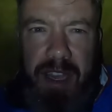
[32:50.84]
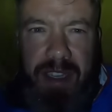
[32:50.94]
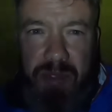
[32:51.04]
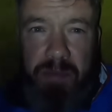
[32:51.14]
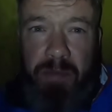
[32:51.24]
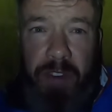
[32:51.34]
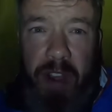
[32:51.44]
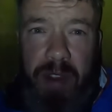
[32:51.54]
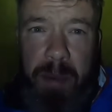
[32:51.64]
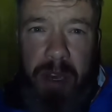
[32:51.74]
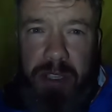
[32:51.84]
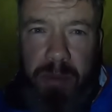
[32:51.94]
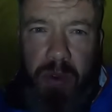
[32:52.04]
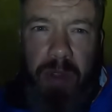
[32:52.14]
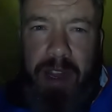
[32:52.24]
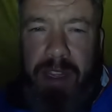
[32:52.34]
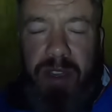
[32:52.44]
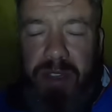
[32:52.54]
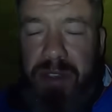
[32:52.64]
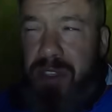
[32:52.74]
it's very possible that they
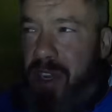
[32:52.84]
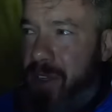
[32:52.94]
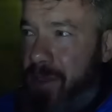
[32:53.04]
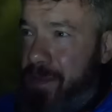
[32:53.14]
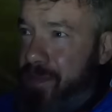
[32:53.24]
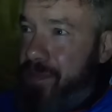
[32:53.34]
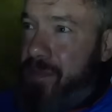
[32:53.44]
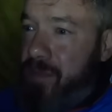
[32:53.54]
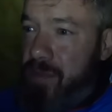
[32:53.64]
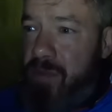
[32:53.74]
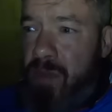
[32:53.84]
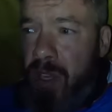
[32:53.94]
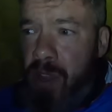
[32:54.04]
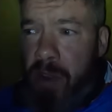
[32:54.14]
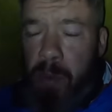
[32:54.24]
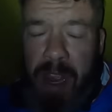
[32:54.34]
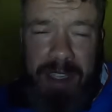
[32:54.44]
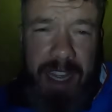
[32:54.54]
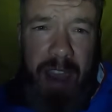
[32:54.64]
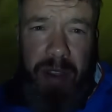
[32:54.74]
could, so I'm going to
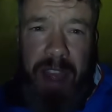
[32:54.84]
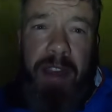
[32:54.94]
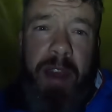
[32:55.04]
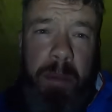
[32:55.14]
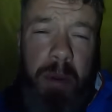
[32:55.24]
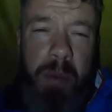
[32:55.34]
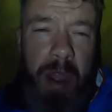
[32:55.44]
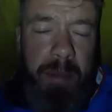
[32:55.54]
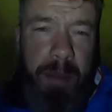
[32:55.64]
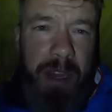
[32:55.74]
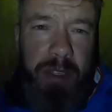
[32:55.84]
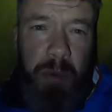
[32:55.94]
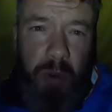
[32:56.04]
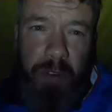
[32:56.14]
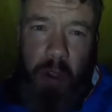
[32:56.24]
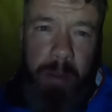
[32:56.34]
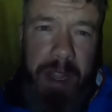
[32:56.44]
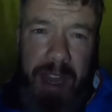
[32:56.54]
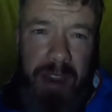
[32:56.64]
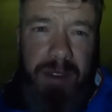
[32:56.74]
wait it out here. There probably won't be much more
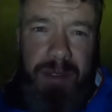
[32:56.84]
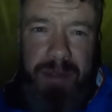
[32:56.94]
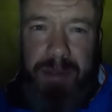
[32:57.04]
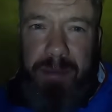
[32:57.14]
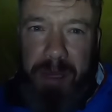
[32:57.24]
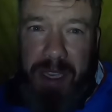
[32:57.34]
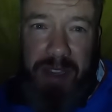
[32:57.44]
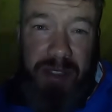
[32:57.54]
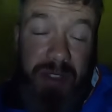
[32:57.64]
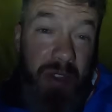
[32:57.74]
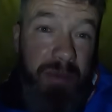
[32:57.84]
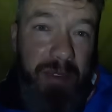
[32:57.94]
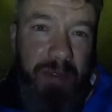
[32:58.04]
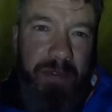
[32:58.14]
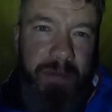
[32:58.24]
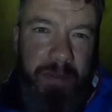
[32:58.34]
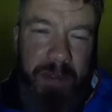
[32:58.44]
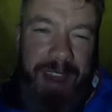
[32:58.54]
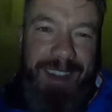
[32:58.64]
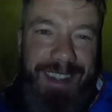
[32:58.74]
filming now because
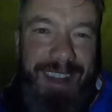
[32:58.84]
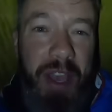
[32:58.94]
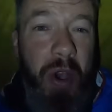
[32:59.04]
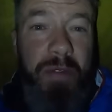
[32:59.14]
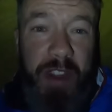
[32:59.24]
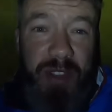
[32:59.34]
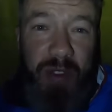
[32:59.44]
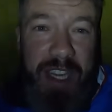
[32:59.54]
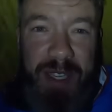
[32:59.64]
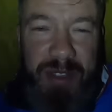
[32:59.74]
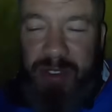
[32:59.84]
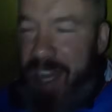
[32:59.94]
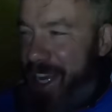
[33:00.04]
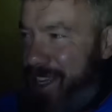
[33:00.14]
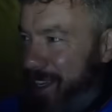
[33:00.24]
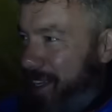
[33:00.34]
obvious reasons really,